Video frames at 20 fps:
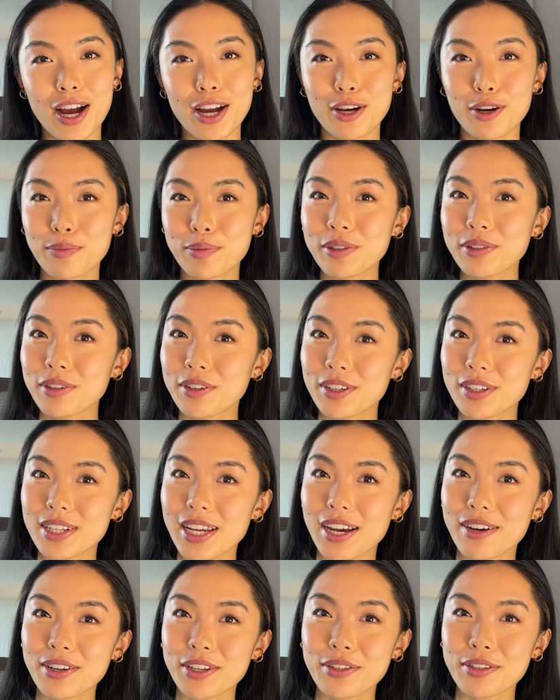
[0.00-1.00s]
I hope you
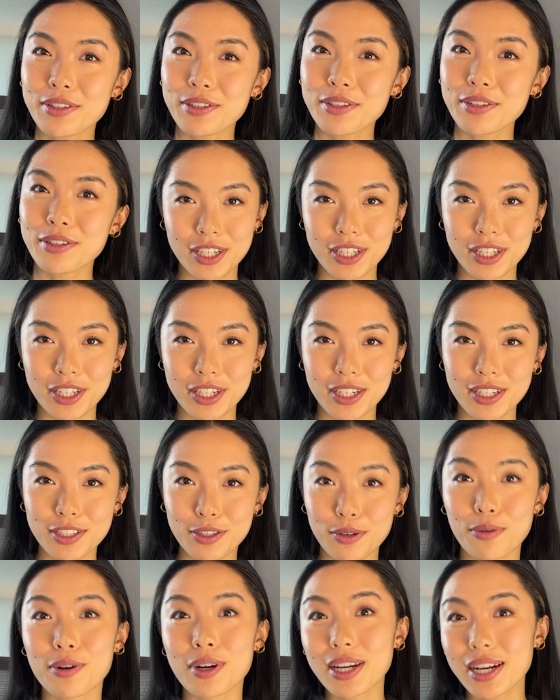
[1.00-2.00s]
learned how to use Notion
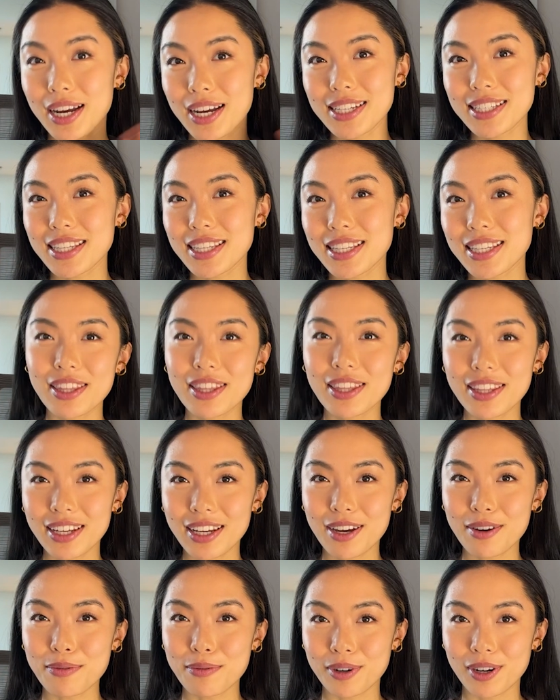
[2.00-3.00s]
to organize
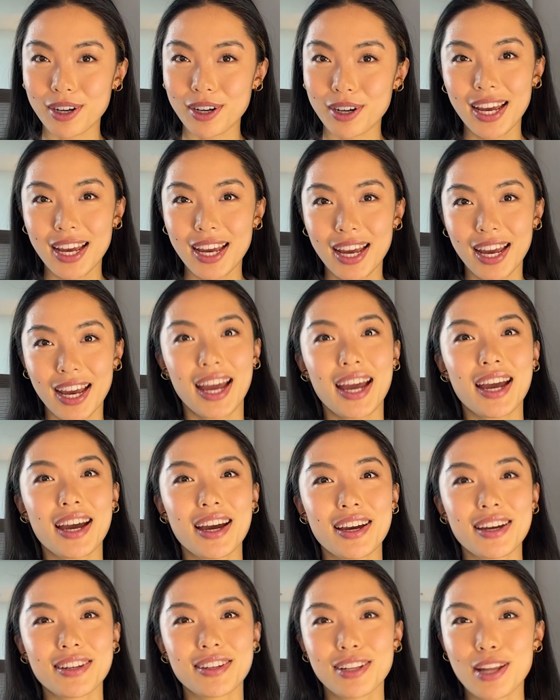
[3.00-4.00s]
everything at work
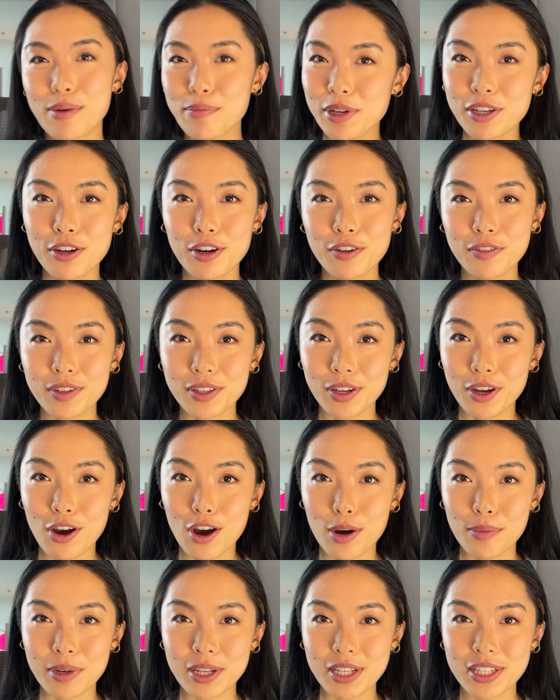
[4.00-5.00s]
and let me know in the
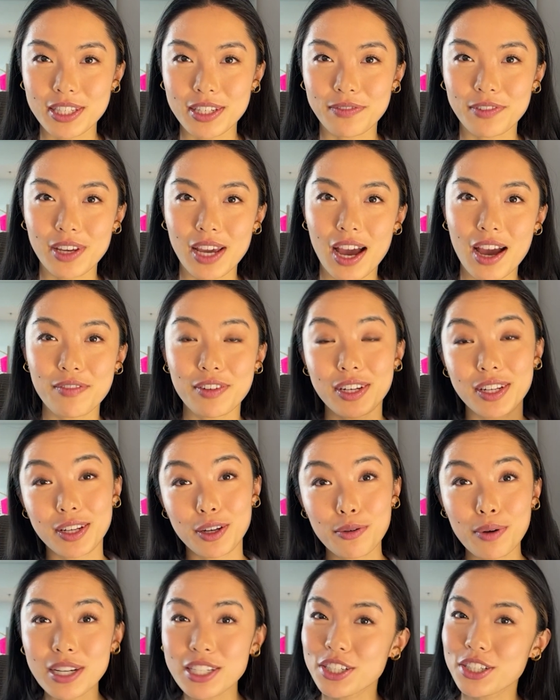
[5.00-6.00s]
comments if you have
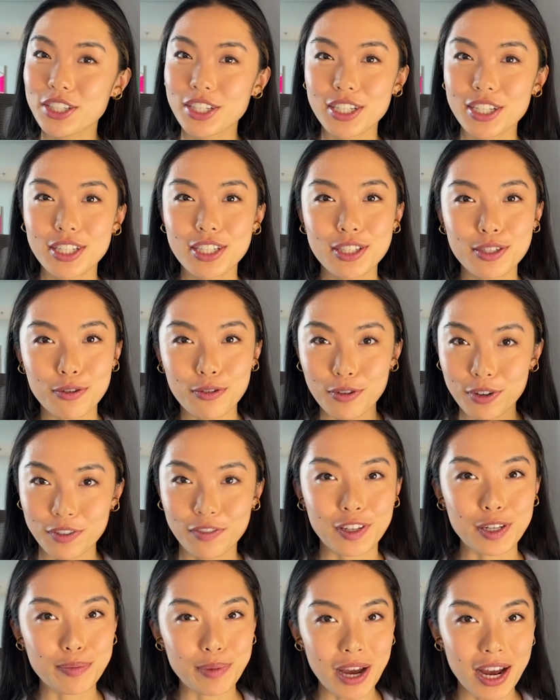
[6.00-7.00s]
any questions or
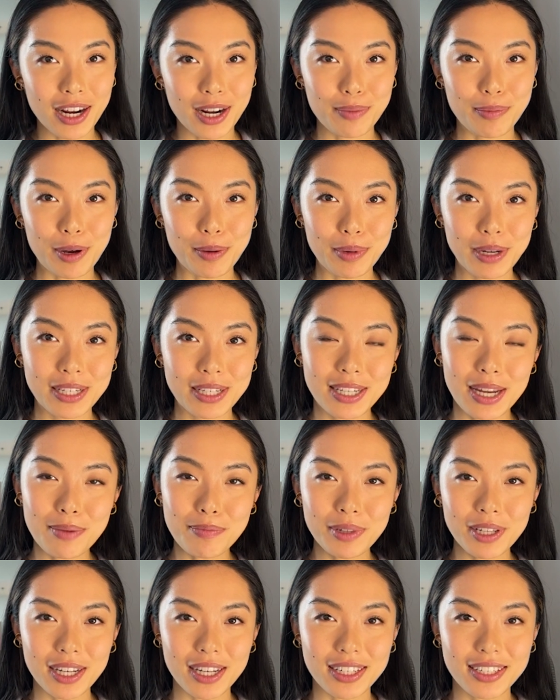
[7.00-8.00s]
feedback about my
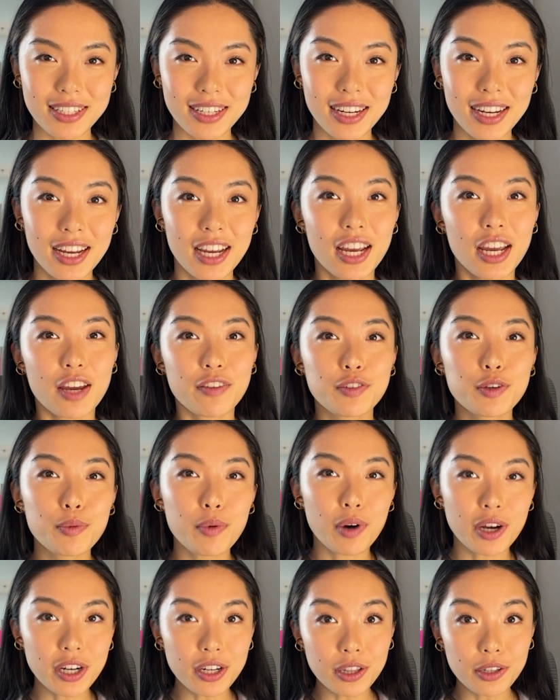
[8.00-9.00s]
template. If
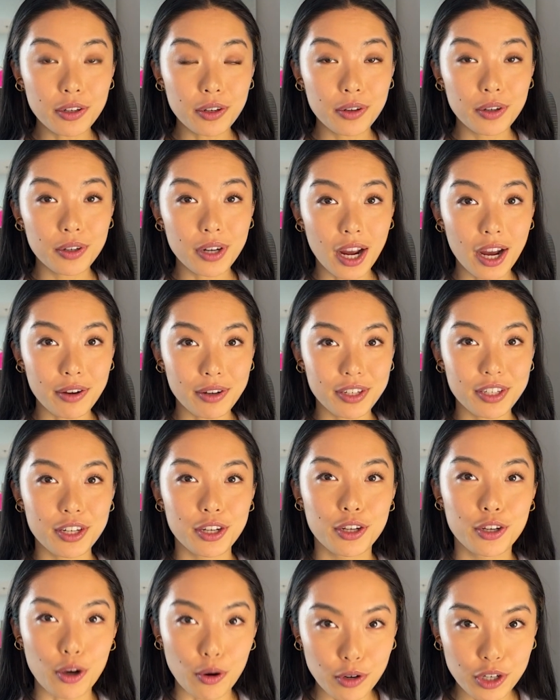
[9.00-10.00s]
you want to learn how to
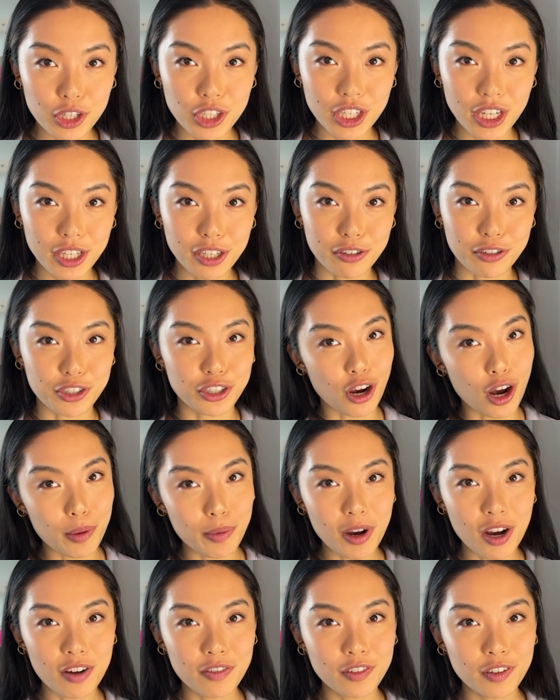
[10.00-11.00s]
negotiate your
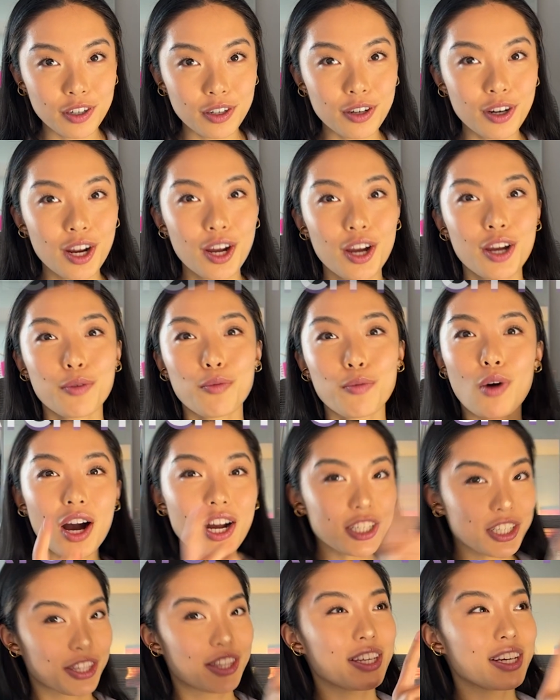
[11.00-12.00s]
job offer,
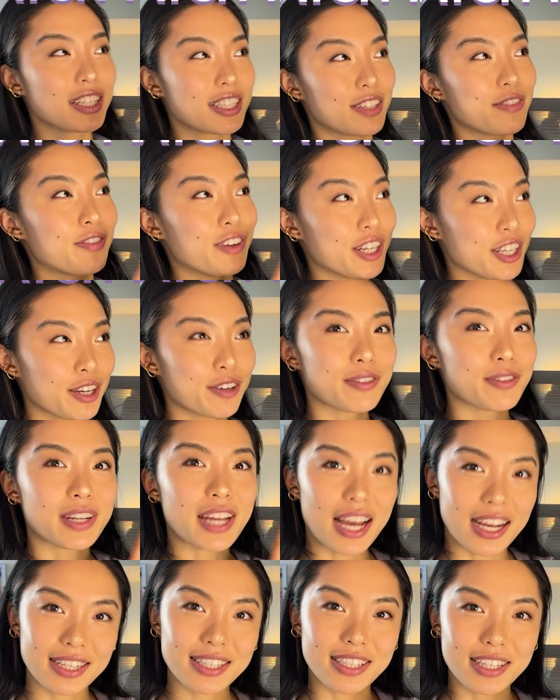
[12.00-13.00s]
watch this video
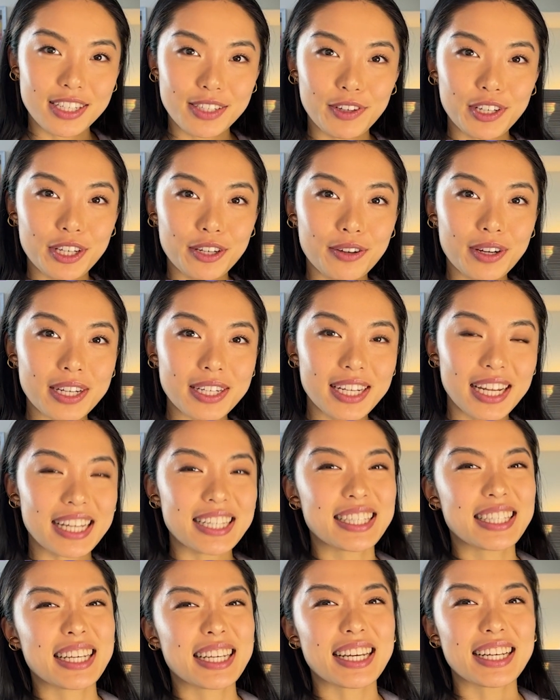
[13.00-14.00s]
next. This video
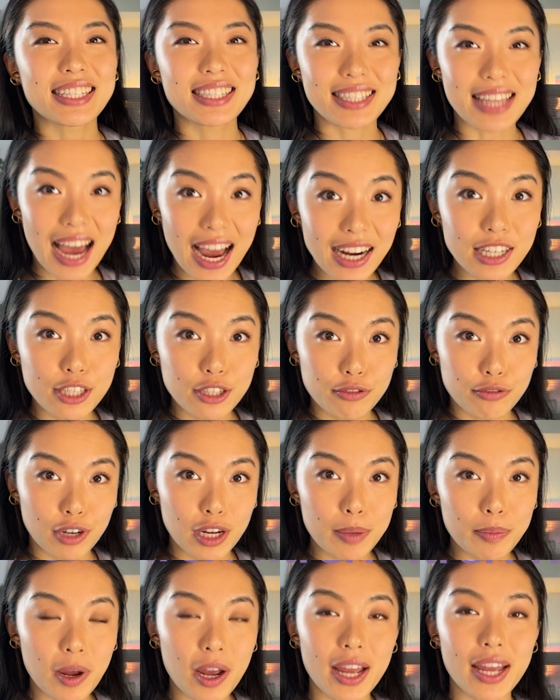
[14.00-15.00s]
contains the exact
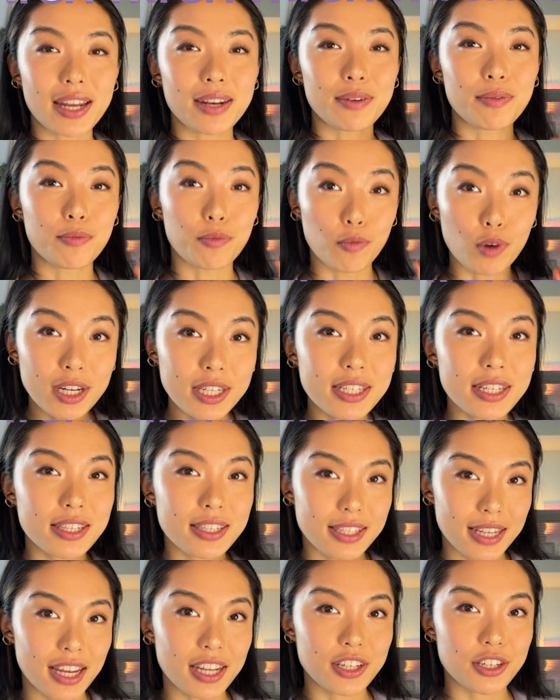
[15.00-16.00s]
script and what to
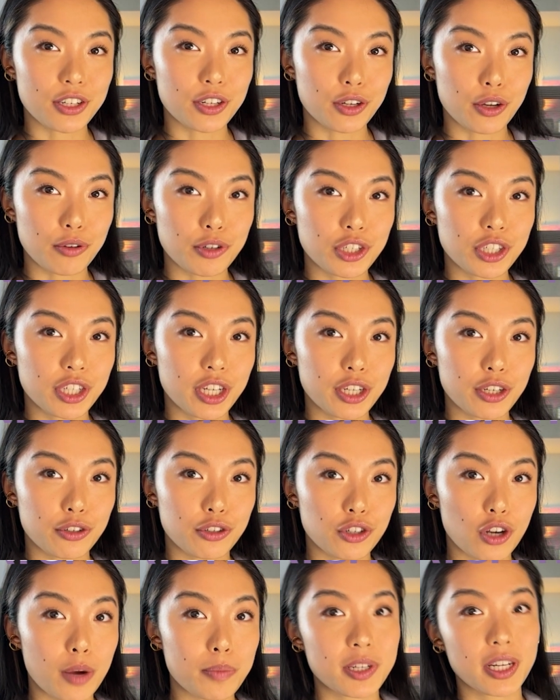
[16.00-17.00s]
say to negotiate
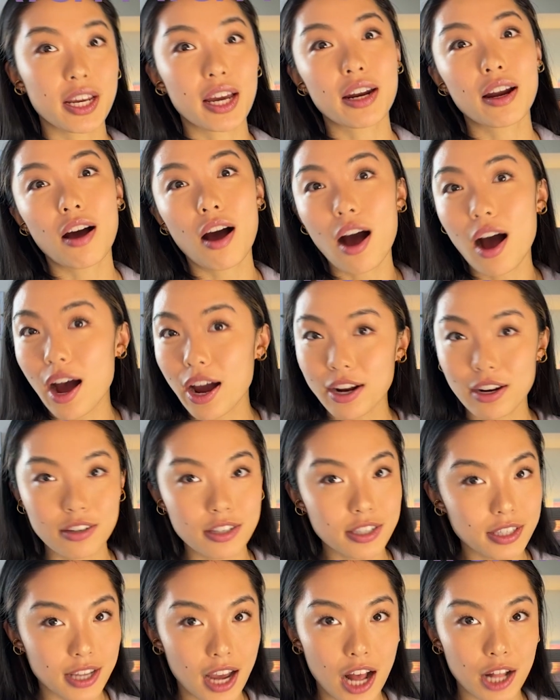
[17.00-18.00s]
your job to get a
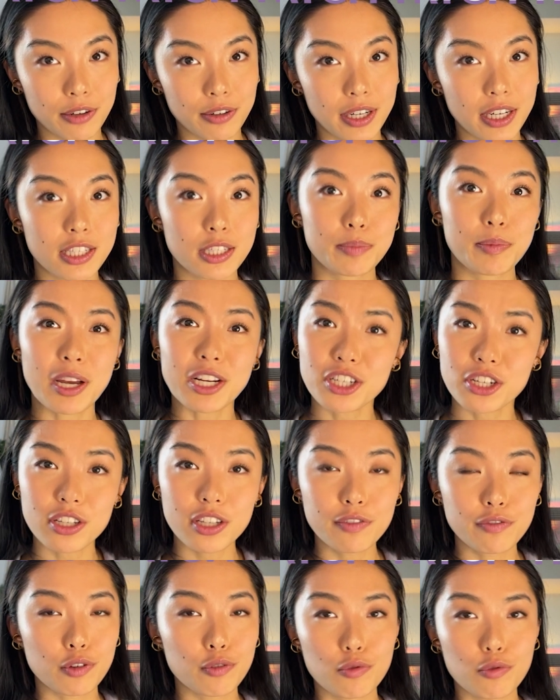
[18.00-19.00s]
higher salary,
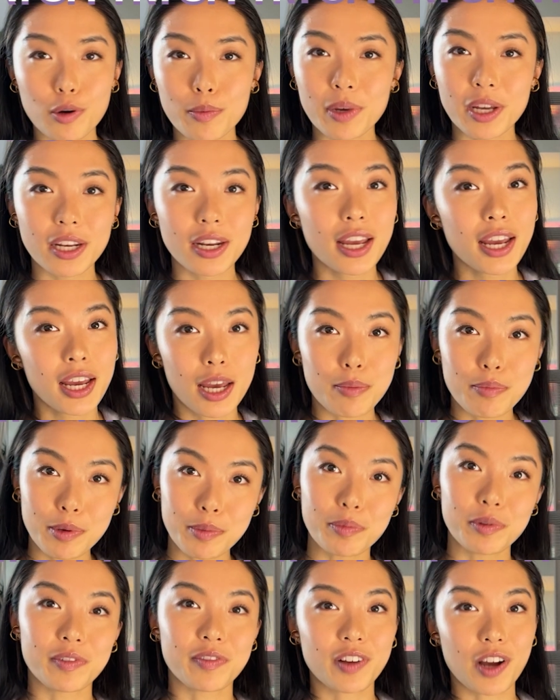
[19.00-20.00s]
especially for women and
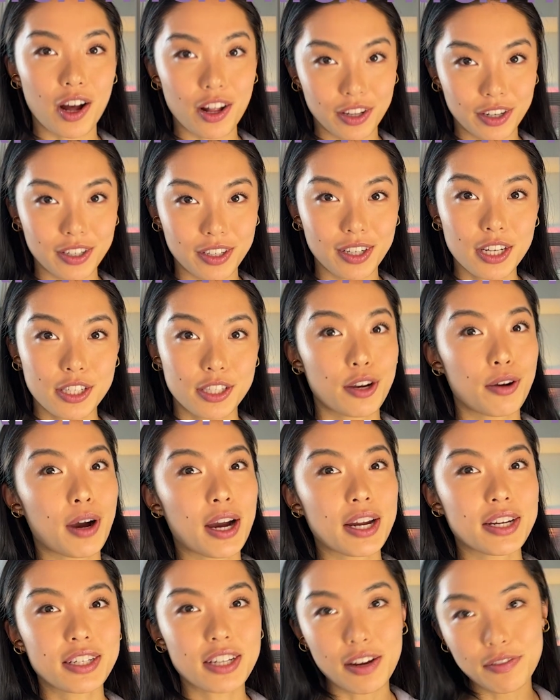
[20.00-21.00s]
people of color.
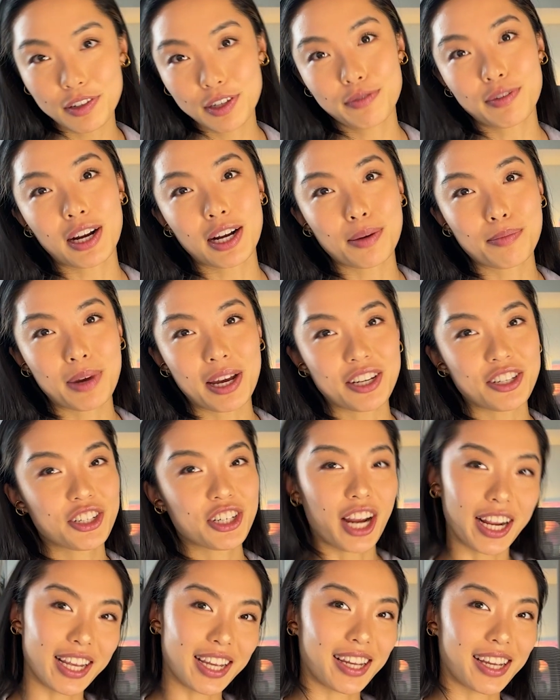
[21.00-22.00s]
So I definitely recommend
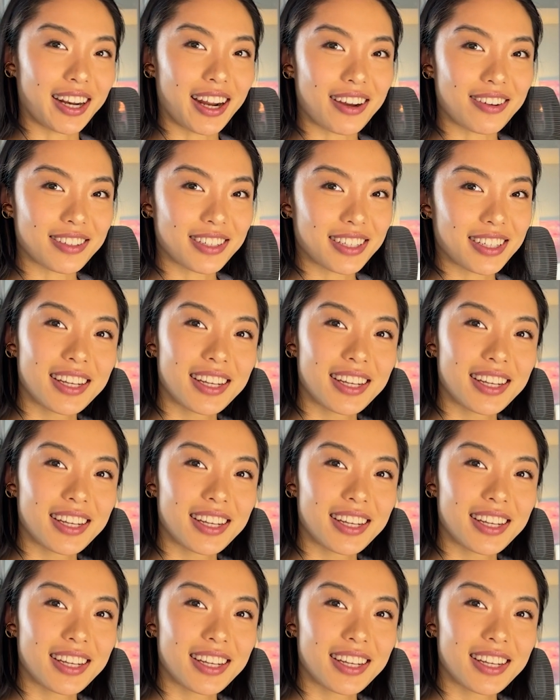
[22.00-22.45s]
checking hanging out.